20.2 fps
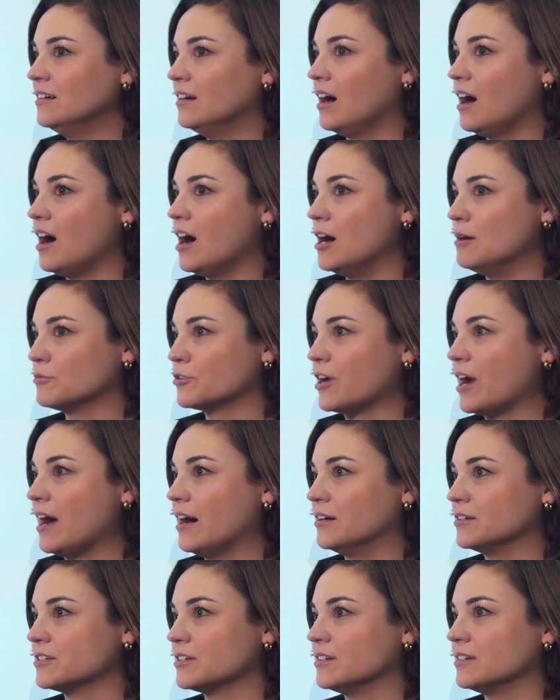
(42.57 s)
or
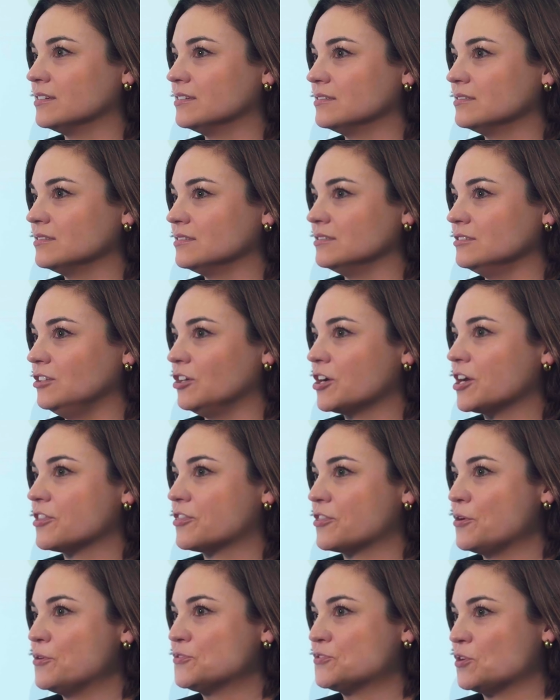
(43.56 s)
how to look
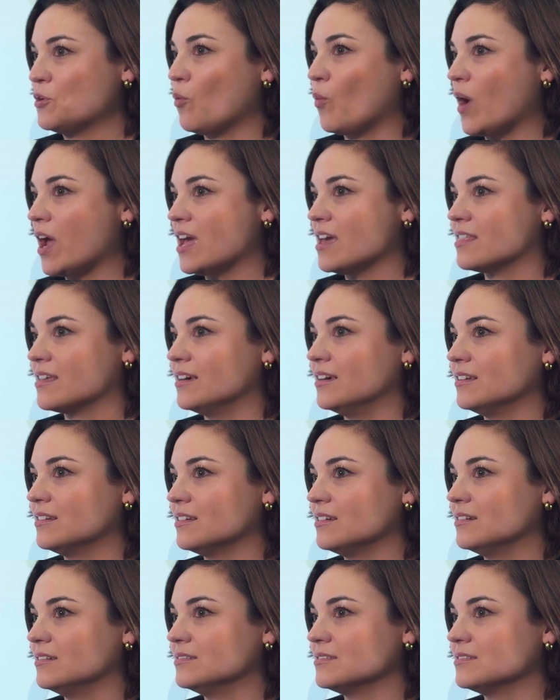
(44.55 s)
at those in a way that